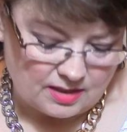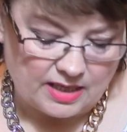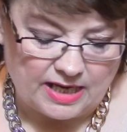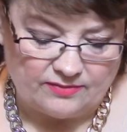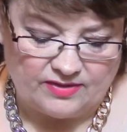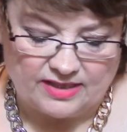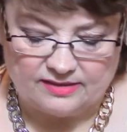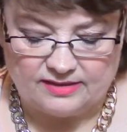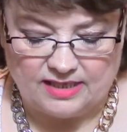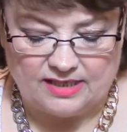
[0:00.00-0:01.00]
And
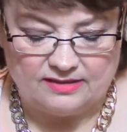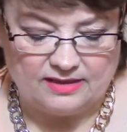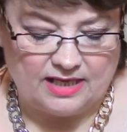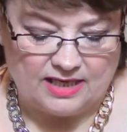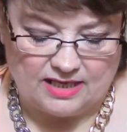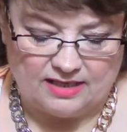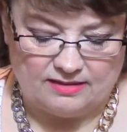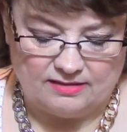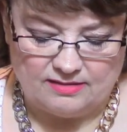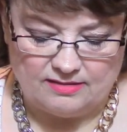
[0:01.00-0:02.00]
this is
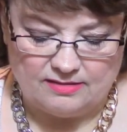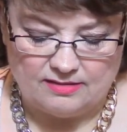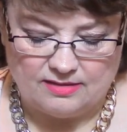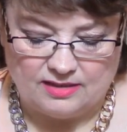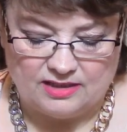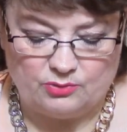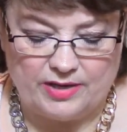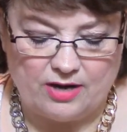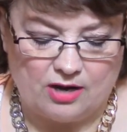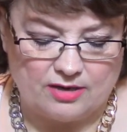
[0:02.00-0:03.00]
in
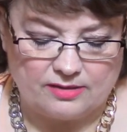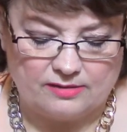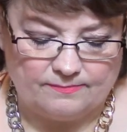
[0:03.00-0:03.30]
Sweetheart.